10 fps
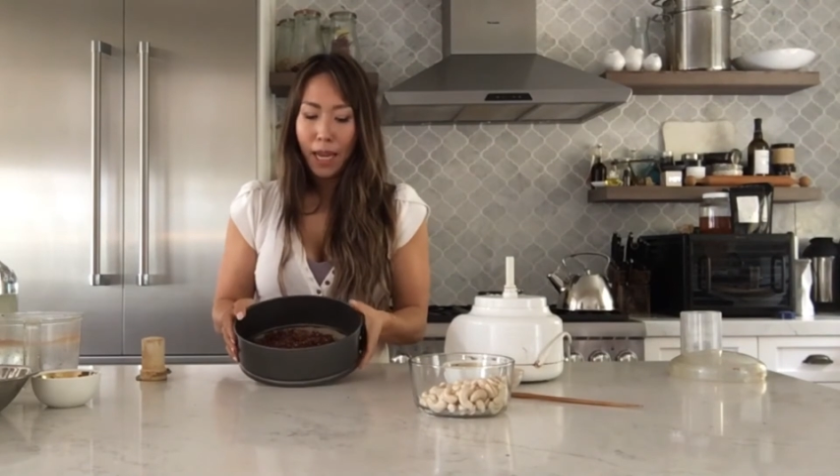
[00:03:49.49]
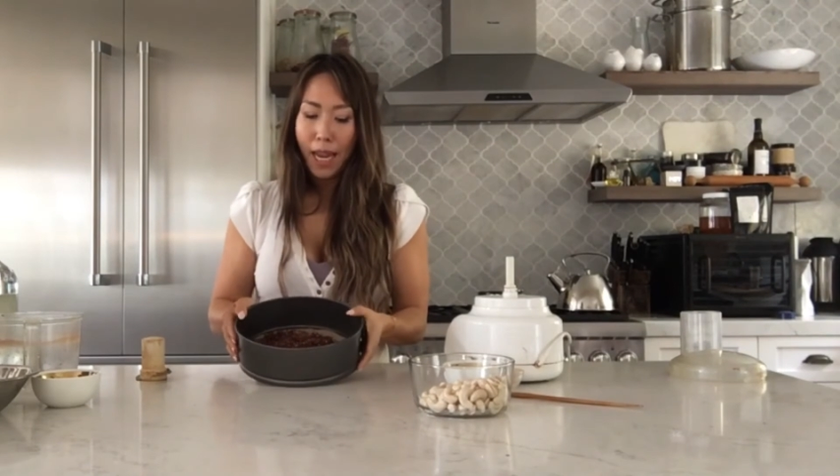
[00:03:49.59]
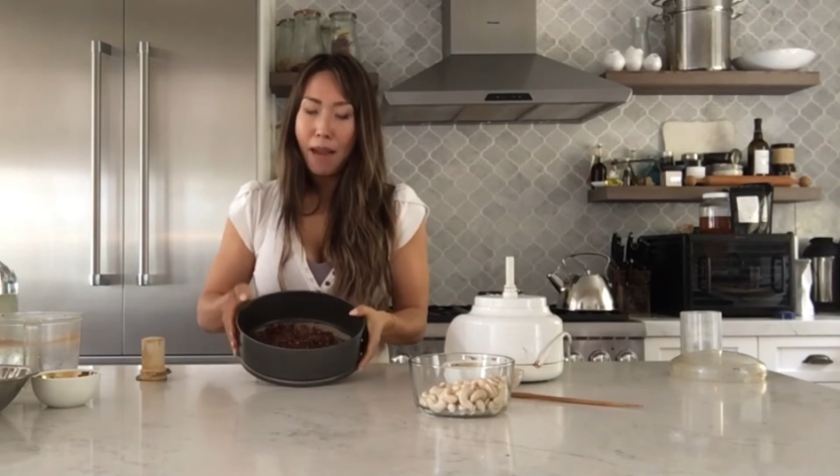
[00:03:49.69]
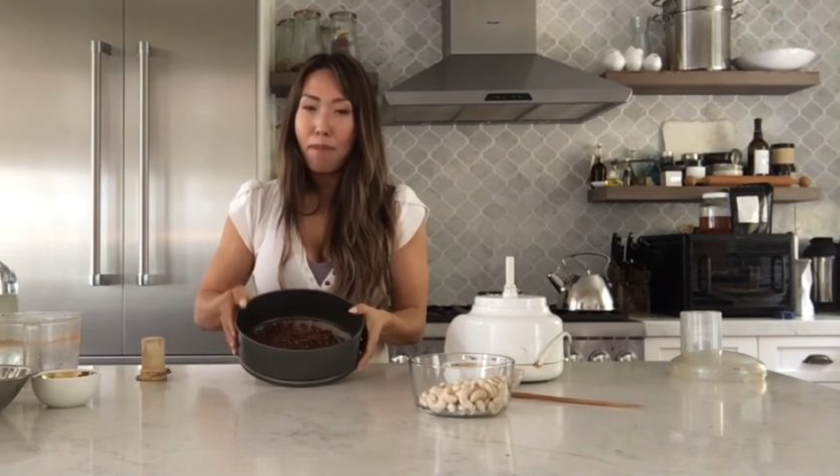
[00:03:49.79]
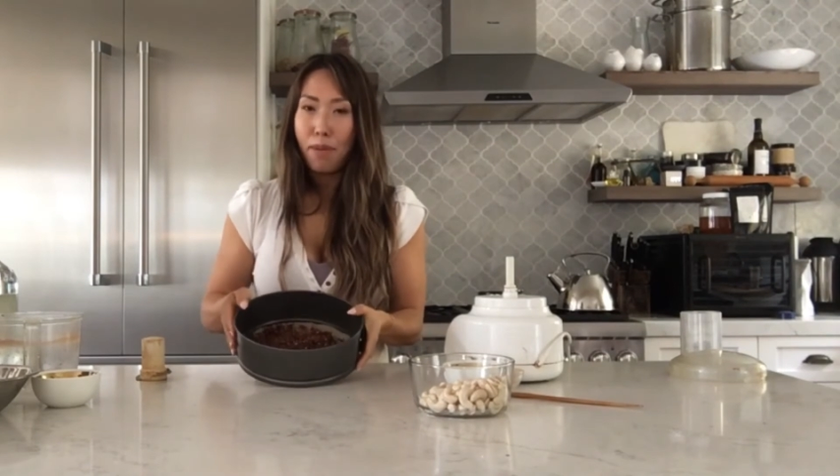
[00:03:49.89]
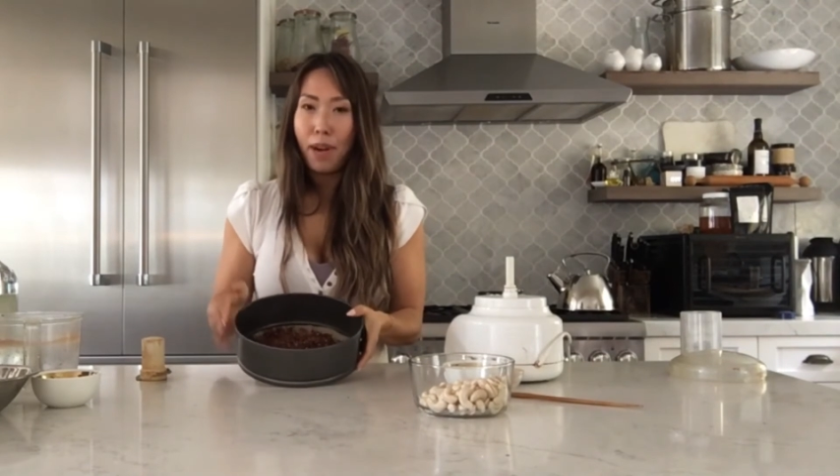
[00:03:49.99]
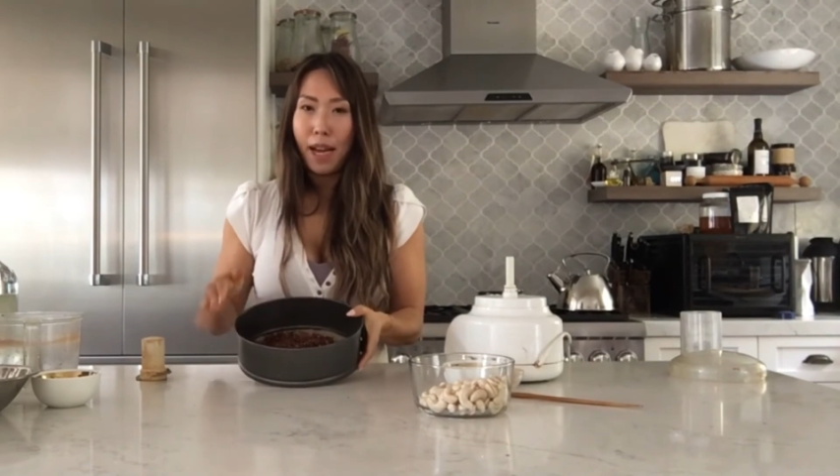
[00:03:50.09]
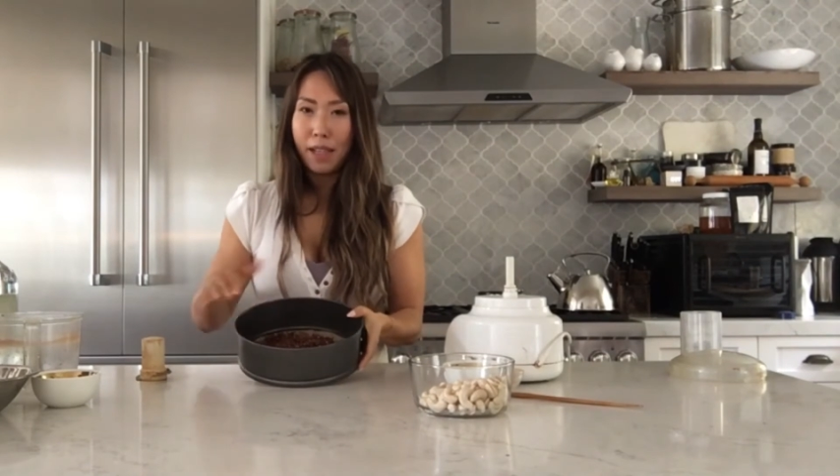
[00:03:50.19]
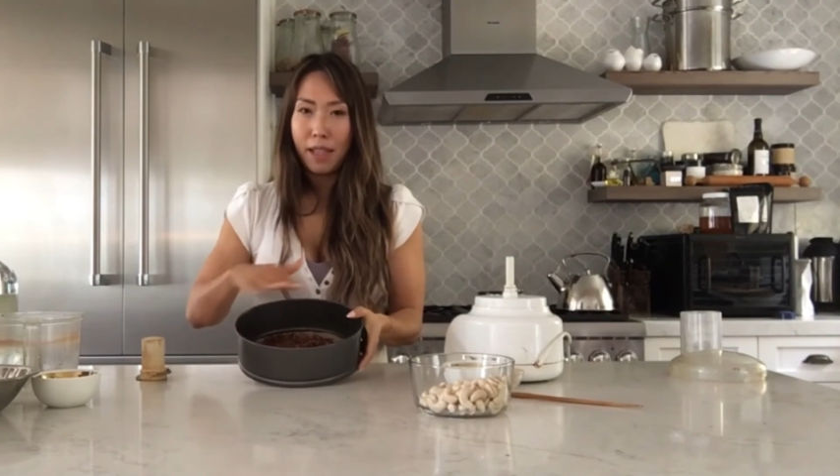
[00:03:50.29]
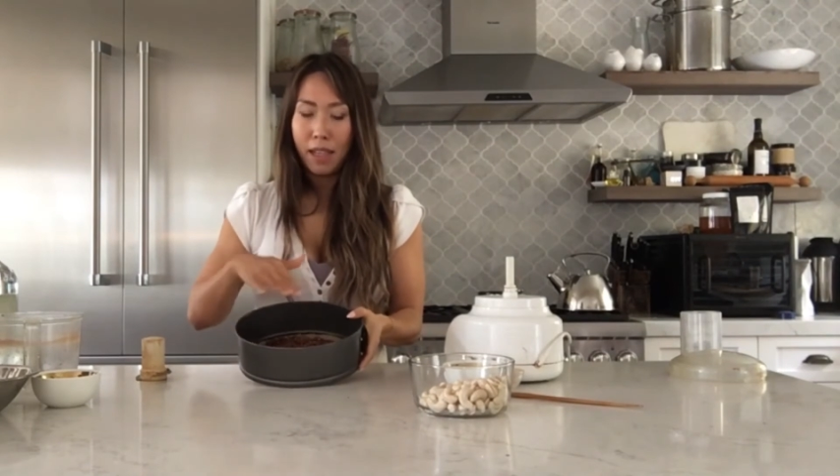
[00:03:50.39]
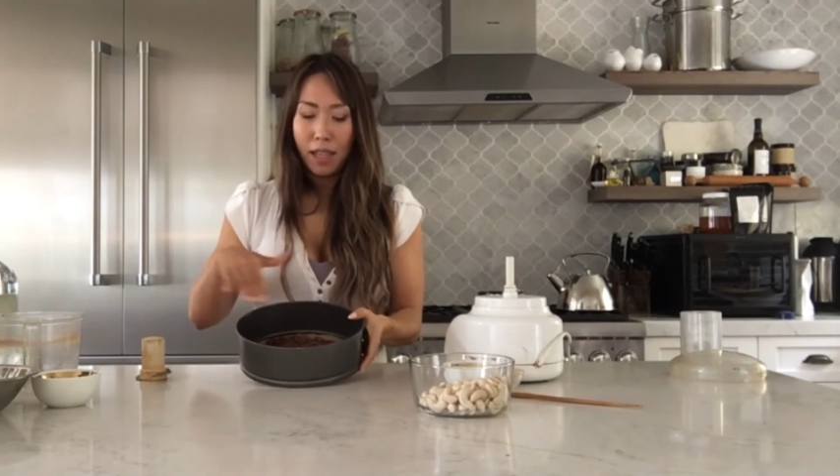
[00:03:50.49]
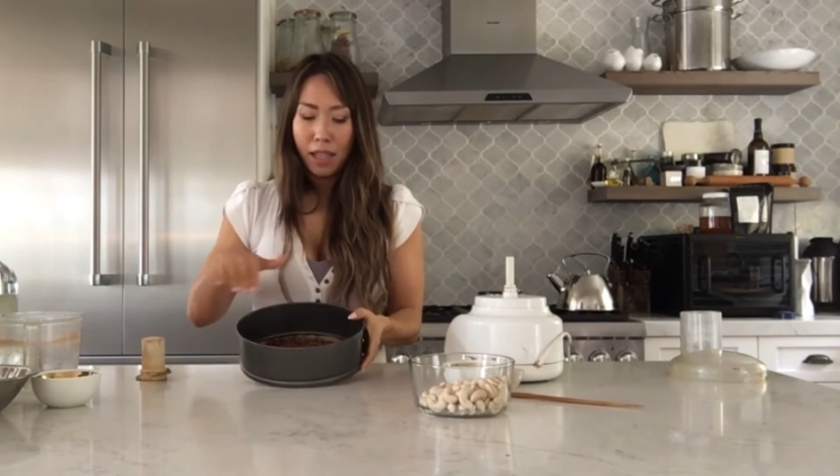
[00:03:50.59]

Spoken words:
hand press